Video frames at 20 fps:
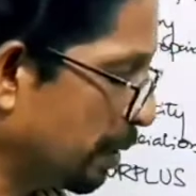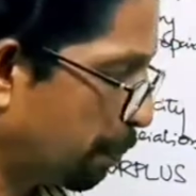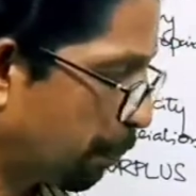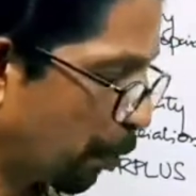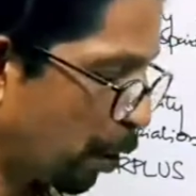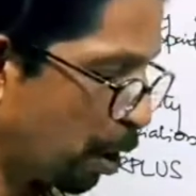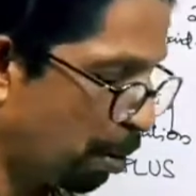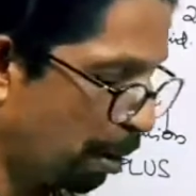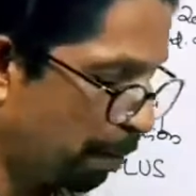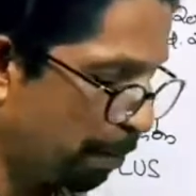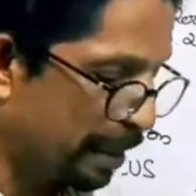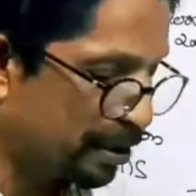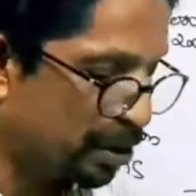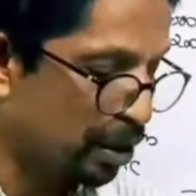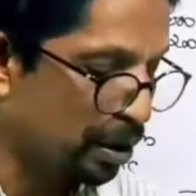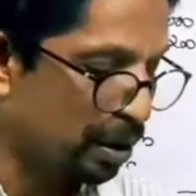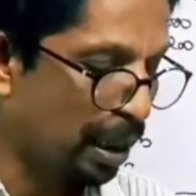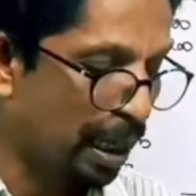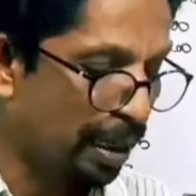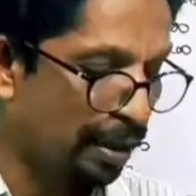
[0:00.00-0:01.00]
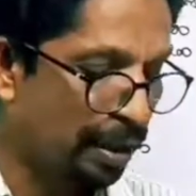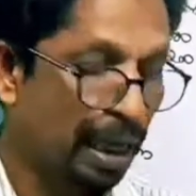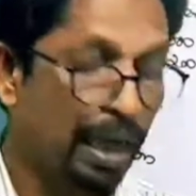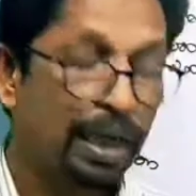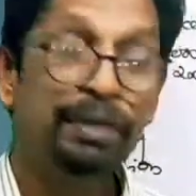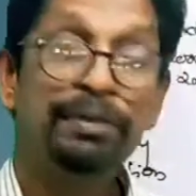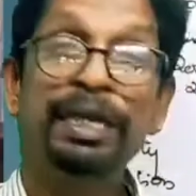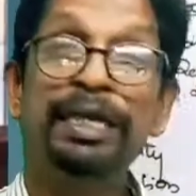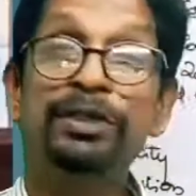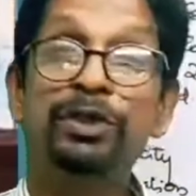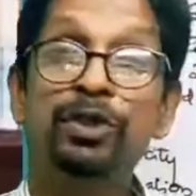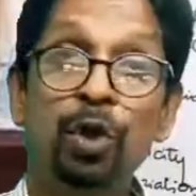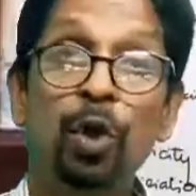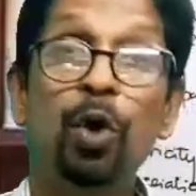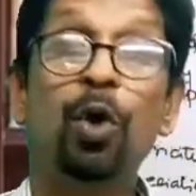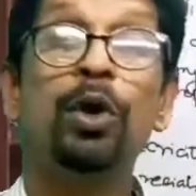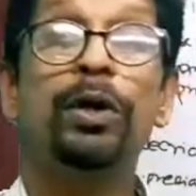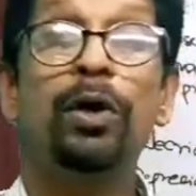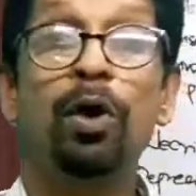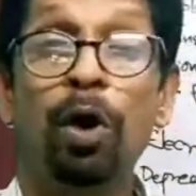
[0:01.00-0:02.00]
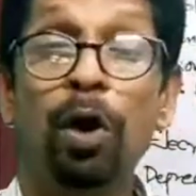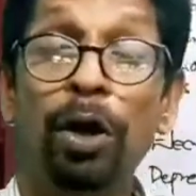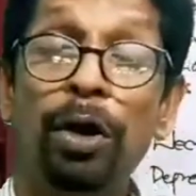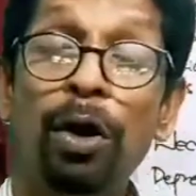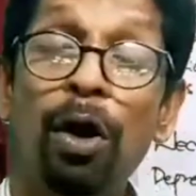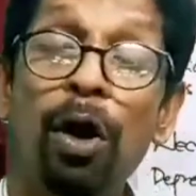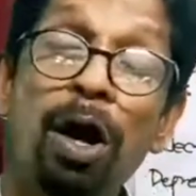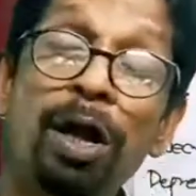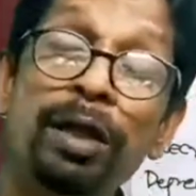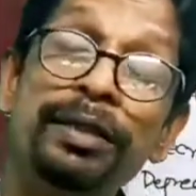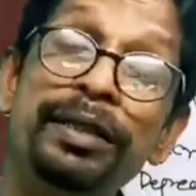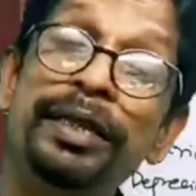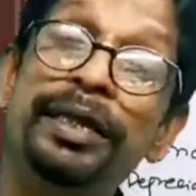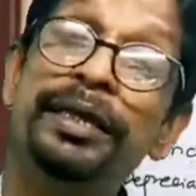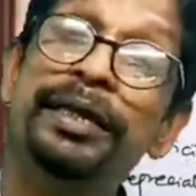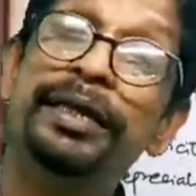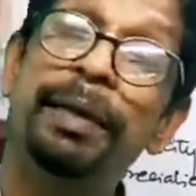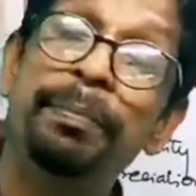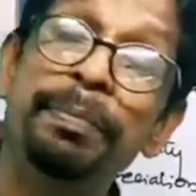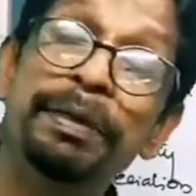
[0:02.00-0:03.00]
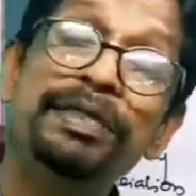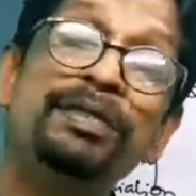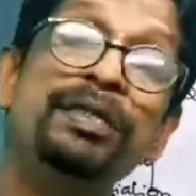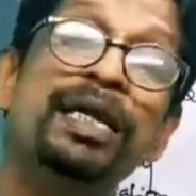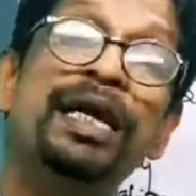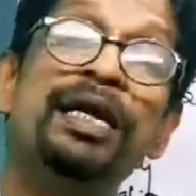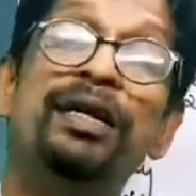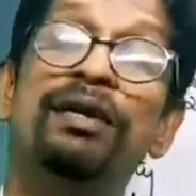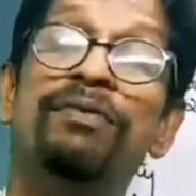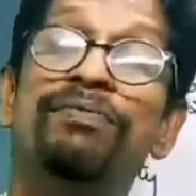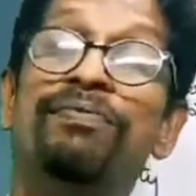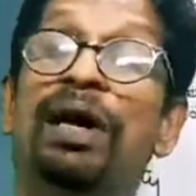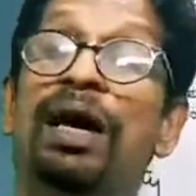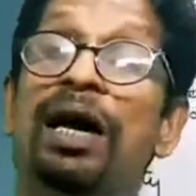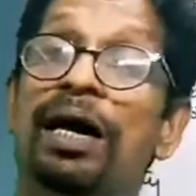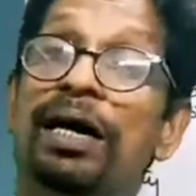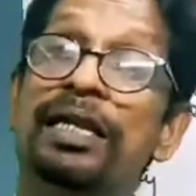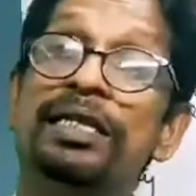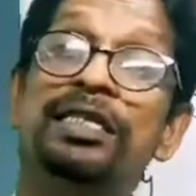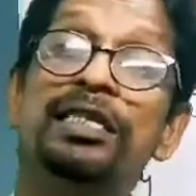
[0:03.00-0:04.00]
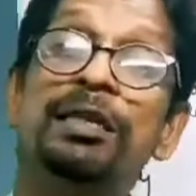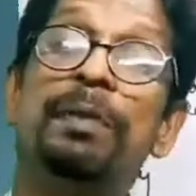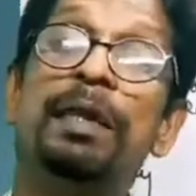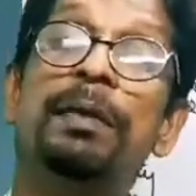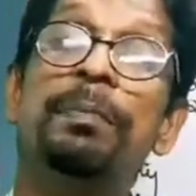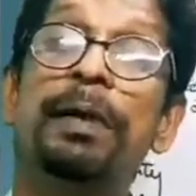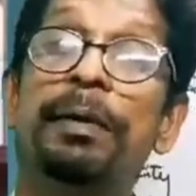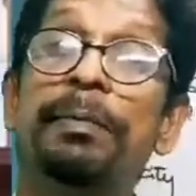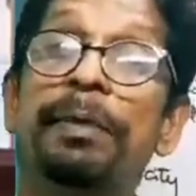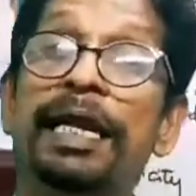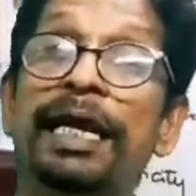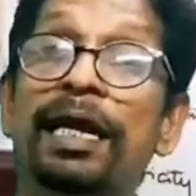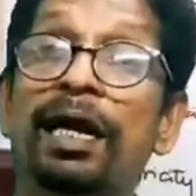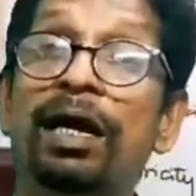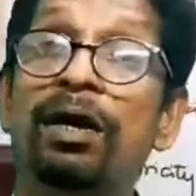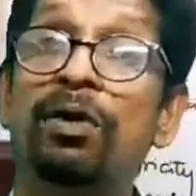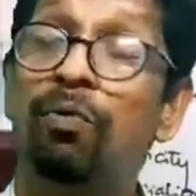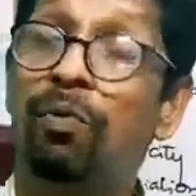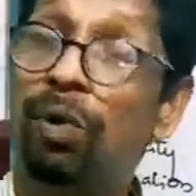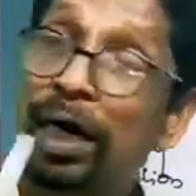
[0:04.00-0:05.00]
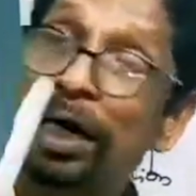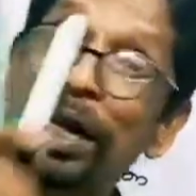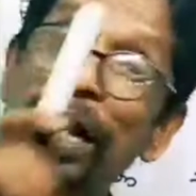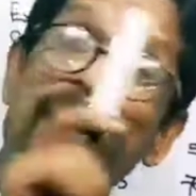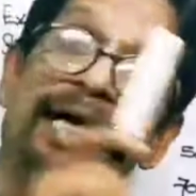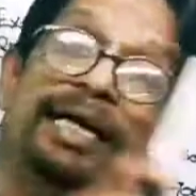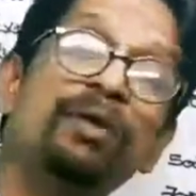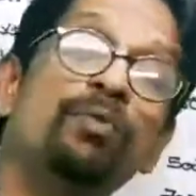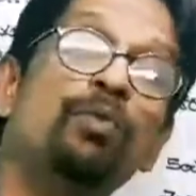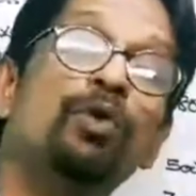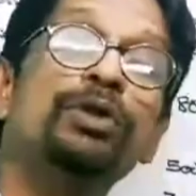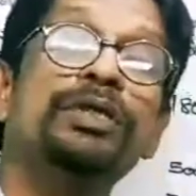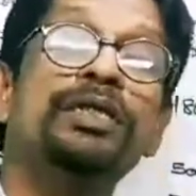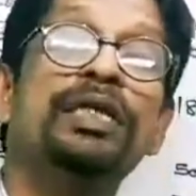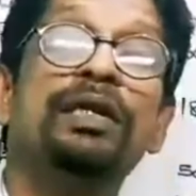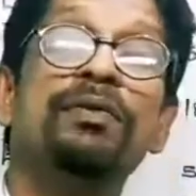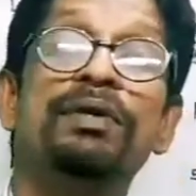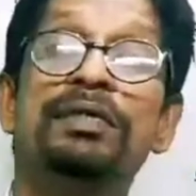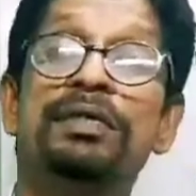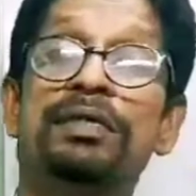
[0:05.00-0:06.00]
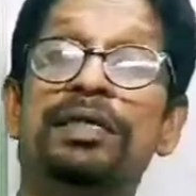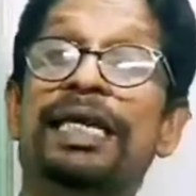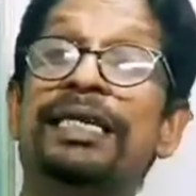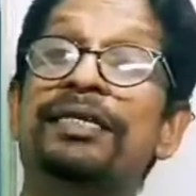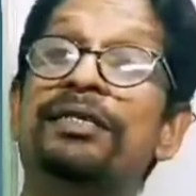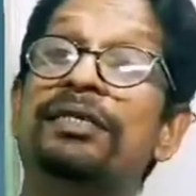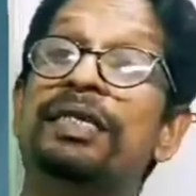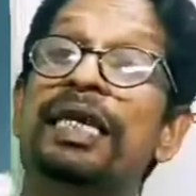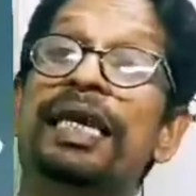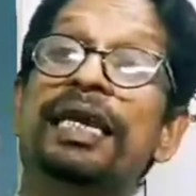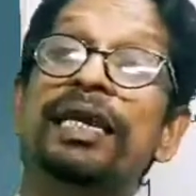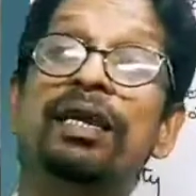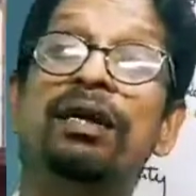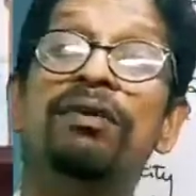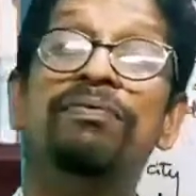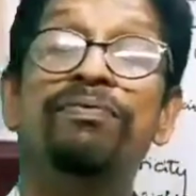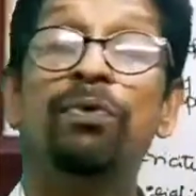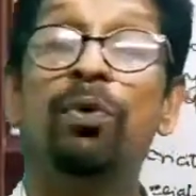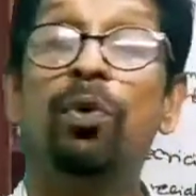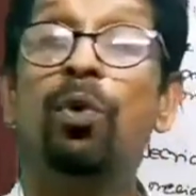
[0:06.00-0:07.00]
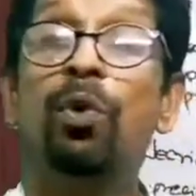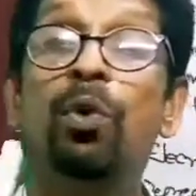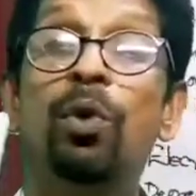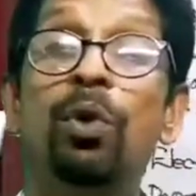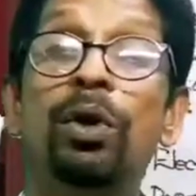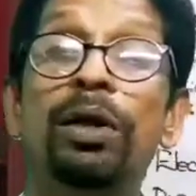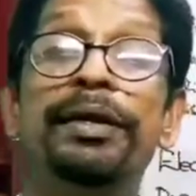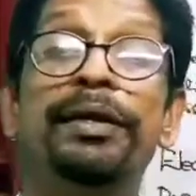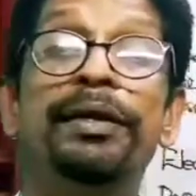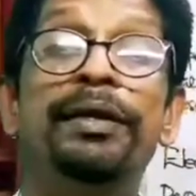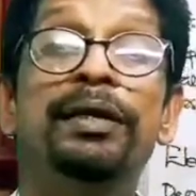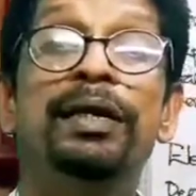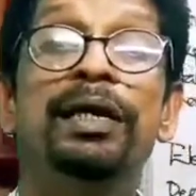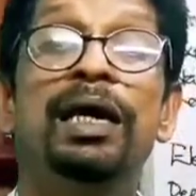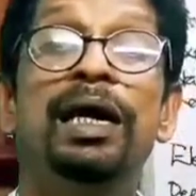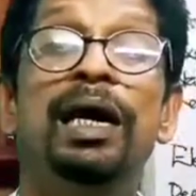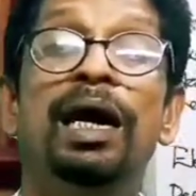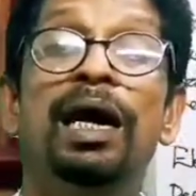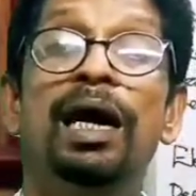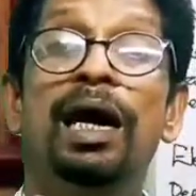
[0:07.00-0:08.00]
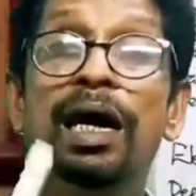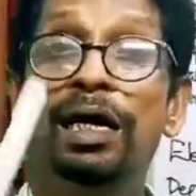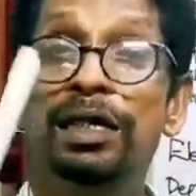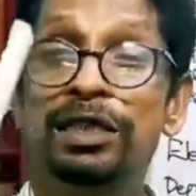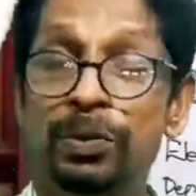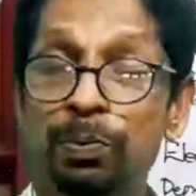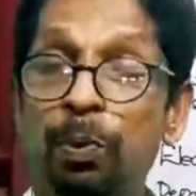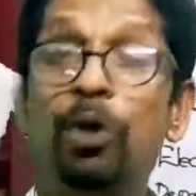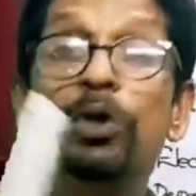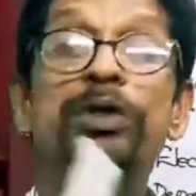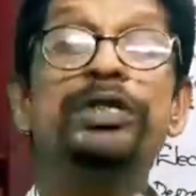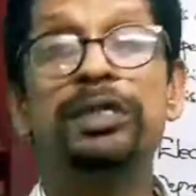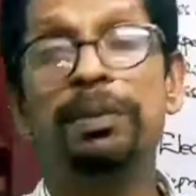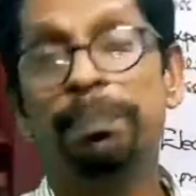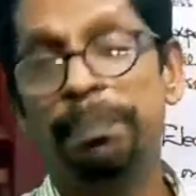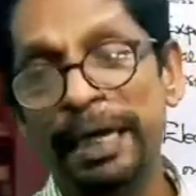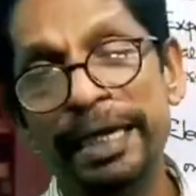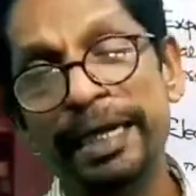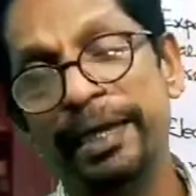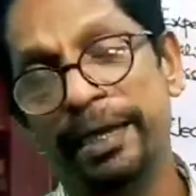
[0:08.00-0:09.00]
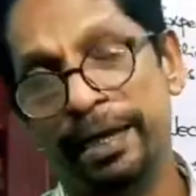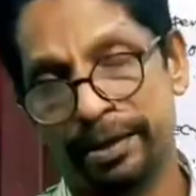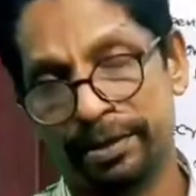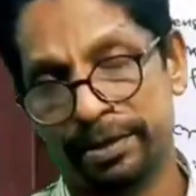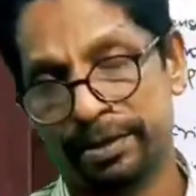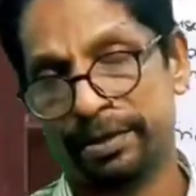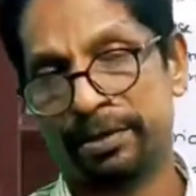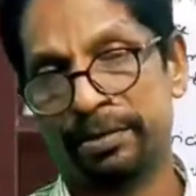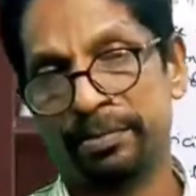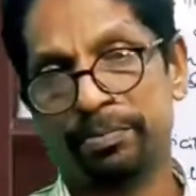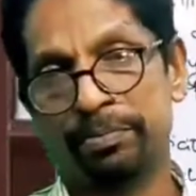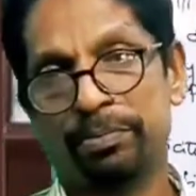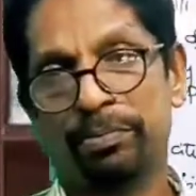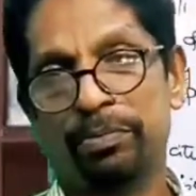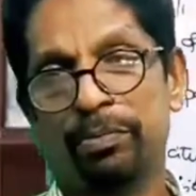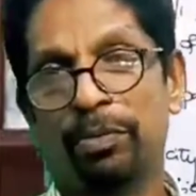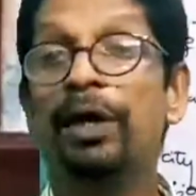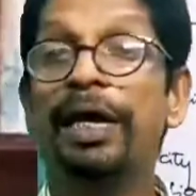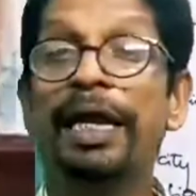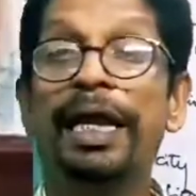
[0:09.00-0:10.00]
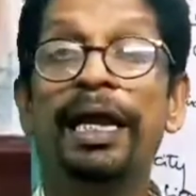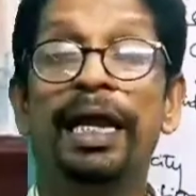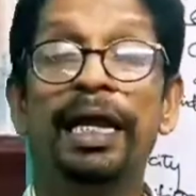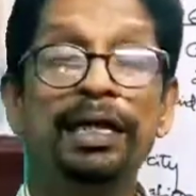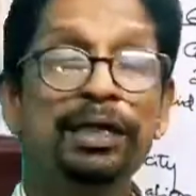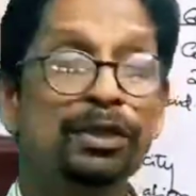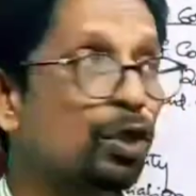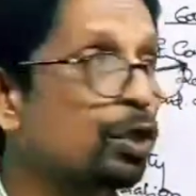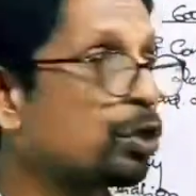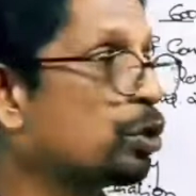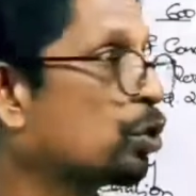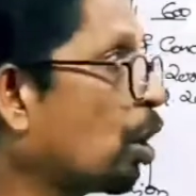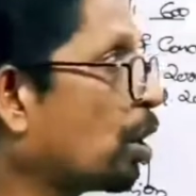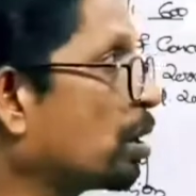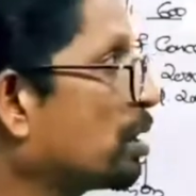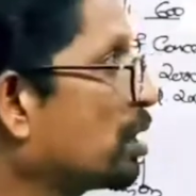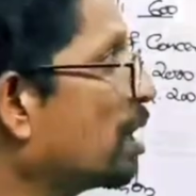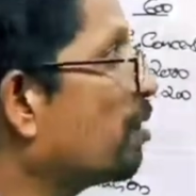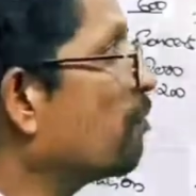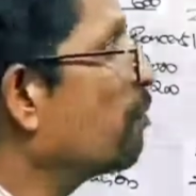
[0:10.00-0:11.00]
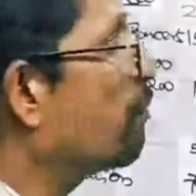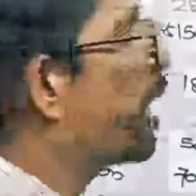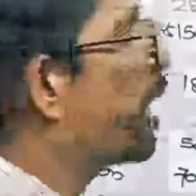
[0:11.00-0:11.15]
the problem mentioned that they sold, or on the debit side of receipt and payment account, one item was given, say sale of all the sports materials. Okay, so total